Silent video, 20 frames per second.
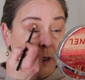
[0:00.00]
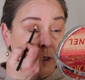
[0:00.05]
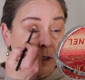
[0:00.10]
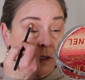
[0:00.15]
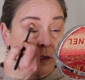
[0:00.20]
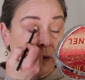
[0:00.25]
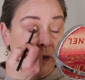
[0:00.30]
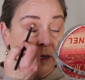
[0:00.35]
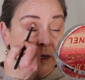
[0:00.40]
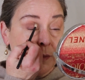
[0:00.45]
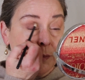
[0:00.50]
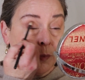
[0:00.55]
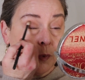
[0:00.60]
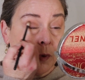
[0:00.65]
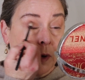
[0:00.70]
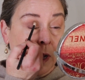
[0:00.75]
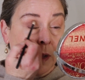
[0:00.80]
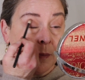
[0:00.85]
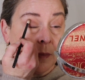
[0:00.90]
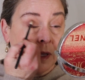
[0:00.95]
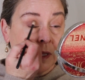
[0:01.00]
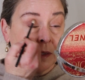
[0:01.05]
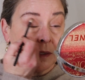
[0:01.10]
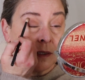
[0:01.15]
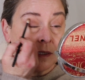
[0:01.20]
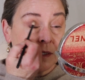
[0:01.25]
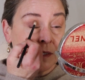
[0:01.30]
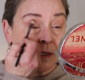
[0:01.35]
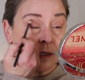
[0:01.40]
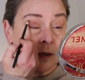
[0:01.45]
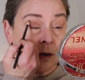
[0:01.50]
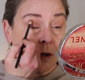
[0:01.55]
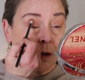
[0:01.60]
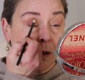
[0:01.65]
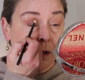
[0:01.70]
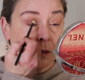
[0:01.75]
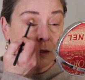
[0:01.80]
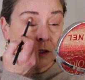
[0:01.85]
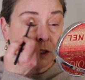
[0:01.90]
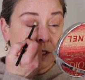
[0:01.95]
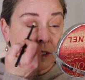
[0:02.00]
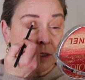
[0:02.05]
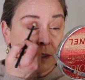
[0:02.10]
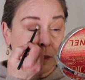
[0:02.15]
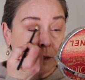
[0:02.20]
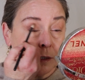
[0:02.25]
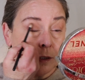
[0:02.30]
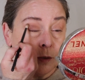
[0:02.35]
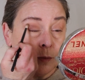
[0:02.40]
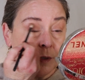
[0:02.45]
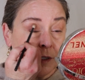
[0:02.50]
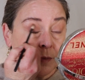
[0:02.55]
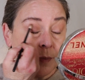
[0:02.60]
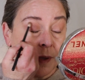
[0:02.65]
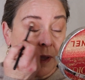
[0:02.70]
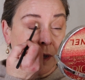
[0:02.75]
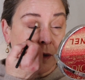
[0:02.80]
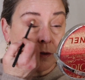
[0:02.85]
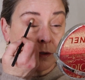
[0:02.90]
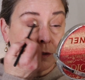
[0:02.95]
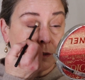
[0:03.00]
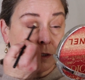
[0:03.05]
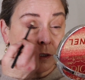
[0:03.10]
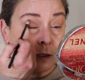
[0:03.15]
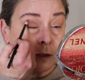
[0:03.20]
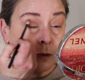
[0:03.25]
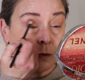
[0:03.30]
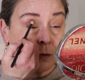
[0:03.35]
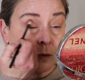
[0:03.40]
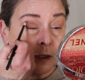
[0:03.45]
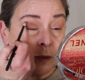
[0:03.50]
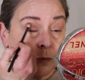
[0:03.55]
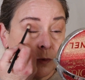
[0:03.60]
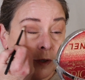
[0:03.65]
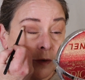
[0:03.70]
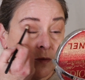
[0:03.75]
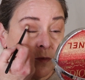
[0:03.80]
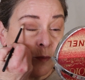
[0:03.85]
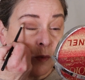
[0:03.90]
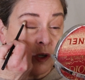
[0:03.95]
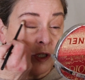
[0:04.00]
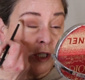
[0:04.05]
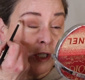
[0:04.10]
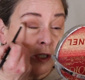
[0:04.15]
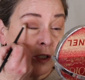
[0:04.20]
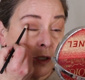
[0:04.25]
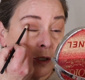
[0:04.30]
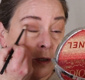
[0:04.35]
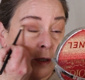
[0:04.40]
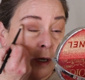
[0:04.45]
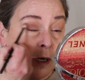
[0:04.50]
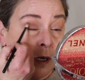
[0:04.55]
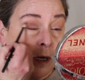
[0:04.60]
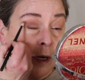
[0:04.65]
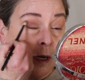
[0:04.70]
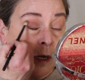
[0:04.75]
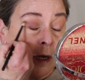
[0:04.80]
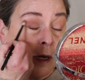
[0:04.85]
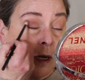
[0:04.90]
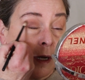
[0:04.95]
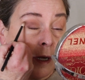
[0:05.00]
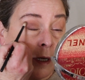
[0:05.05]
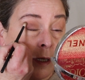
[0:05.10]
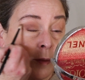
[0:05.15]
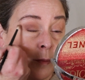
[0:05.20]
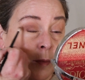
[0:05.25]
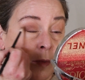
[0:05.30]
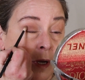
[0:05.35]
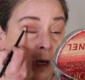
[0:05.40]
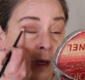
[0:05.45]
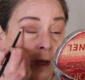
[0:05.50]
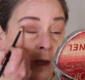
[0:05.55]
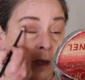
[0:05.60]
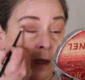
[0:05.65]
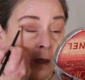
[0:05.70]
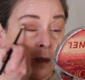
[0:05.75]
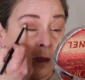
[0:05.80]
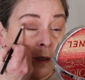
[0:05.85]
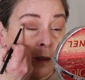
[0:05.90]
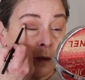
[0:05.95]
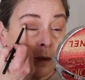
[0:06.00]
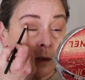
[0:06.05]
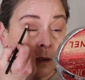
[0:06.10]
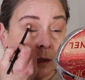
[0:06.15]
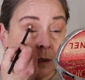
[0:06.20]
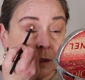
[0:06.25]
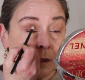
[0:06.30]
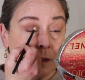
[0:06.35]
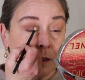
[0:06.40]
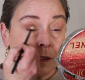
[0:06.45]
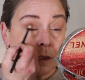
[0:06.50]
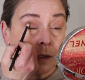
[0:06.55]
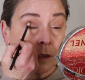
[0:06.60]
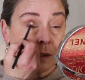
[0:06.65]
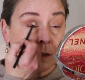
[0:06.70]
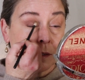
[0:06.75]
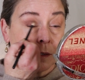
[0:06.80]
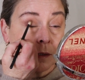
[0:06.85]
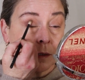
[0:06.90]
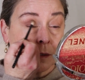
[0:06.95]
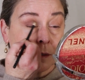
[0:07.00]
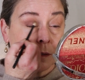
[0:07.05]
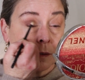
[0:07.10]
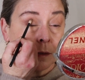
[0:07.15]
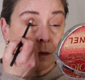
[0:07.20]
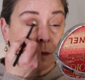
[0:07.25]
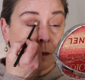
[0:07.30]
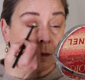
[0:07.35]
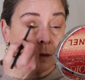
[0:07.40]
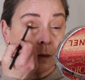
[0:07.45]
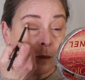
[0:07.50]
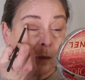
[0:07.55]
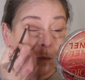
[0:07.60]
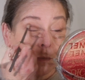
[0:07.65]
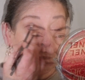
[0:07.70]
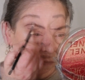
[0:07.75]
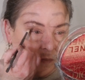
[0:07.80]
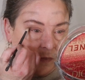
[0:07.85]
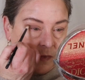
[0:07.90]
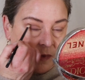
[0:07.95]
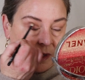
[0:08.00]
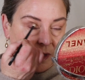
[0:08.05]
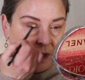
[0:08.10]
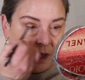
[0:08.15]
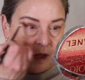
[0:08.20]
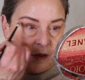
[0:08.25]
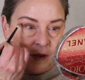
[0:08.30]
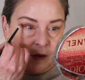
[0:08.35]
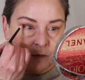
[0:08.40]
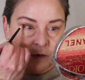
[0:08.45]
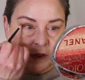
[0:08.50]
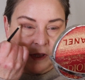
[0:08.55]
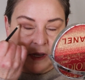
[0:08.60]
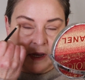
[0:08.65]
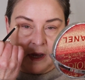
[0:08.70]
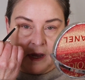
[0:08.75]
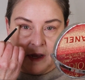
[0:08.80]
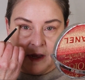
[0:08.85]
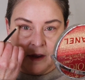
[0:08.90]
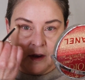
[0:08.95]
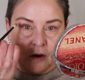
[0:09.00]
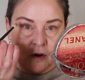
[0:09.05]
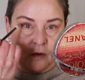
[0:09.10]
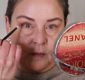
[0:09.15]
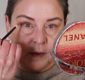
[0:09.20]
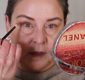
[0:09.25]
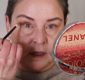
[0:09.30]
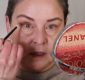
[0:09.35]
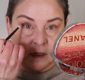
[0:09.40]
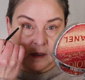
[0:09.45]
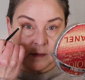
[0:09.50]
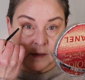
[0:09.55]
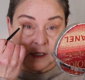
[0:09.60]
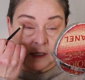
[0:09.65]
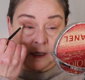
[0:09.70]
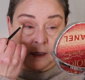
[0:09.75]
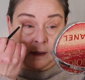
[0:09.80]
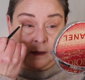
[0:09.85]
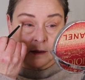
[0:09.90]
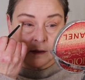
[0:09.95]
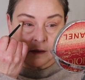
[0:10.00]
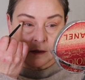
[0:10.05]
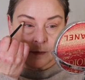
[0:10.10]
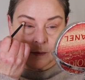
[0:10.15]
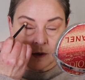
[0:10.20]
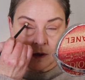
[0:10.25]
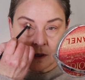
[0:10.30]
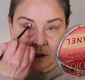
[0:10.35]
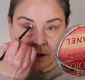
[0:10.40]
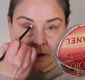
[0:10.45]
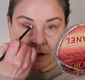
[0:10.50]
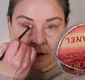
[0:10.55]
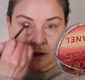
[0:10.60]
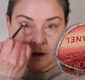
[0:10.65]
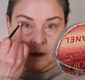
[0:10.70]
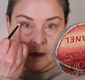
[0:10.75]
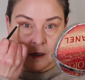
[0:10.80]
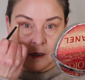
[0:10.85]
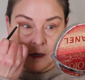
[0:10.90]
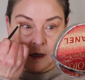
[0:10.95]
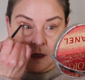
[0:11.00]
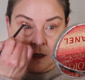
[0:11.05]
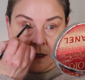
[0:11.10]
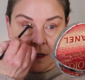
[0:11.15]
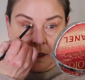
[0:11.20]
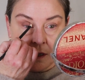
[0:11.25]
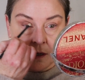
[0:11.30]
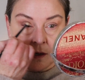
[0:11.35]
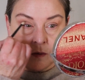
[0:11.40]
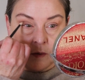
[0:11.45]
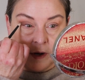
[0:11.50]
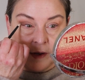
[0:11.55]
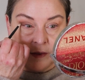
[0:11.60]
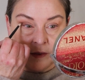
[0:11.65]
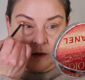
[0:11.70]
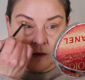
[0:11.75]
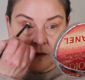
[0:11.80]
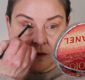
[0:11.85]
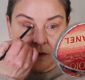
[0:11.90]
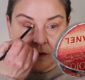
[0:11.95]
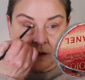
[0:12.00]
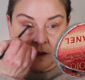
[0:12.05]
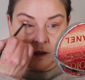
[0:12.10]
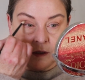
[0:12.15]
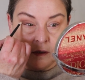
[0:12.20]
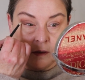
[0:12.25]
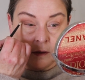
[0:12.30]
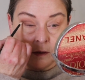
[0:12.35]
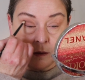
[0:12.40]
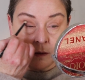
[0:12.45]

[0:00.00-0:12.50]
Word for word: So I didn't prime my lids at all, just a little bit of powder to get rid of moisture on my lids. And then with the eye open, I'm sticking this brush right in the hood.